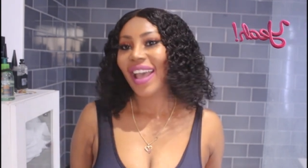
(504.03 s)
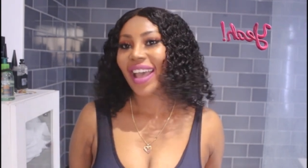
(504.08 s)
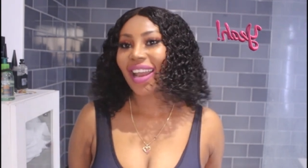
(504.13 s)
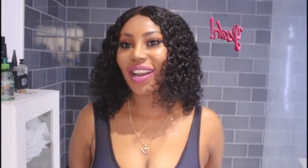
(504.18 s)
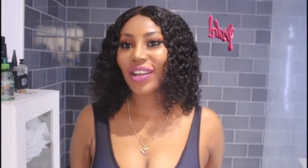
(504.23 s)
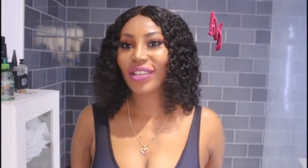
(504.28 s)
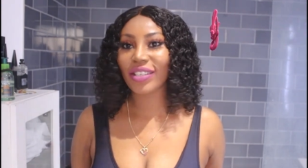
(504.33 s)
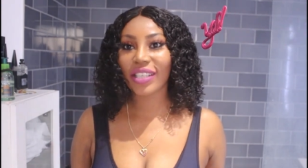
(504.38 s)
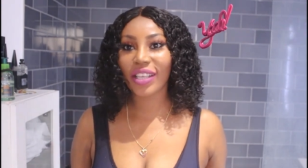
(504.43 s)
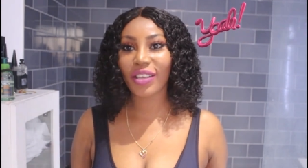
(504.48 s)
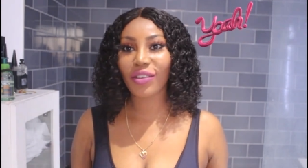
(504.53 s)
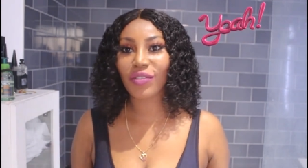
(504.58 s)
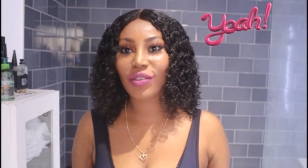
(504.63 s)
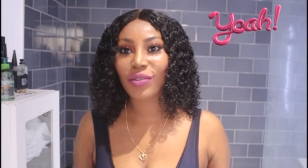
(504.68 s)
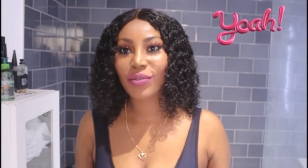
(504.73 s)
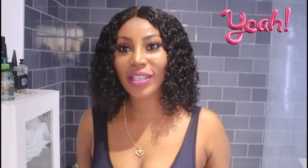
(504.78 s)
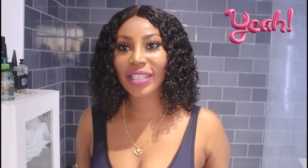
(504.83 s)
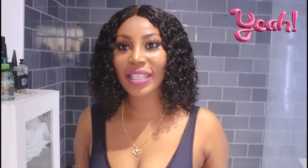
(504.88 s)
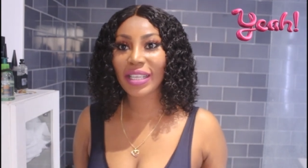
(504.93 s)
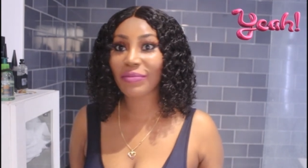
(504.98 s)
And I'll see you
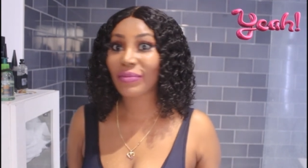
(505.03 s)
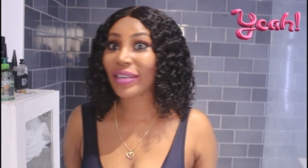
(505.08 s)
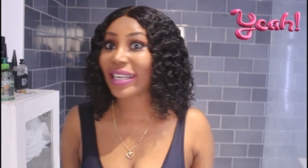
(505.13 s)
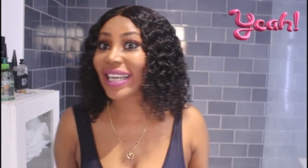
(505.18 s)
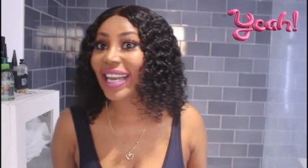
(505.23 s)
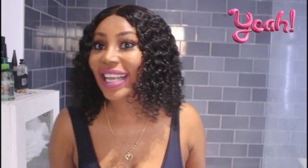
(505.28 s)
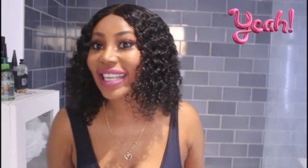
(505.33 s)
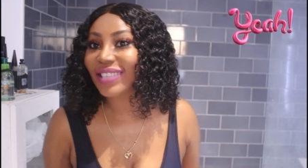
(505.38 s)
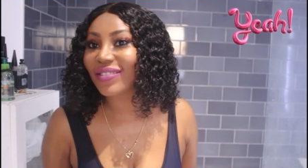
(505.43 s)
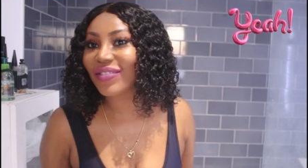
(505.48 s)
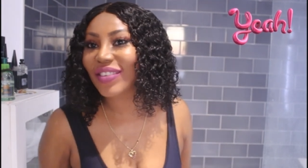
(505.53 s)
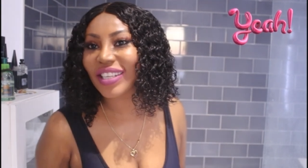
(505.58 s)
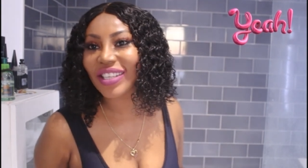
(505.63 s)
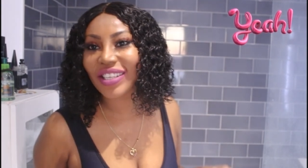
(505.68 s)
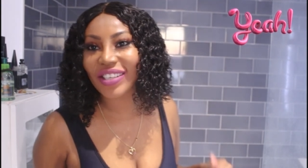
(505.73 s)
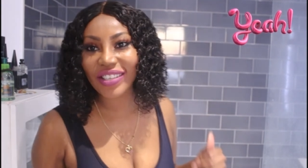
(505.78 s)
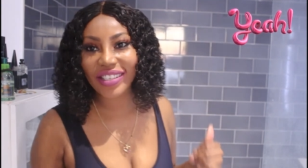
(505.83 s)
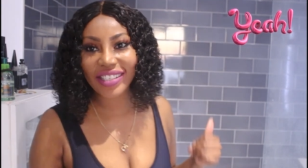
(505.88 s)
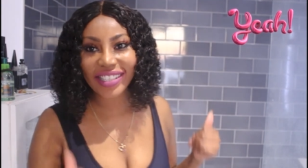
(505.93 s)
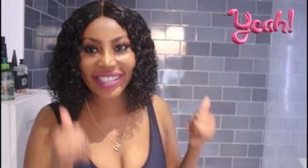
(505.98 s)
viewers in my next video.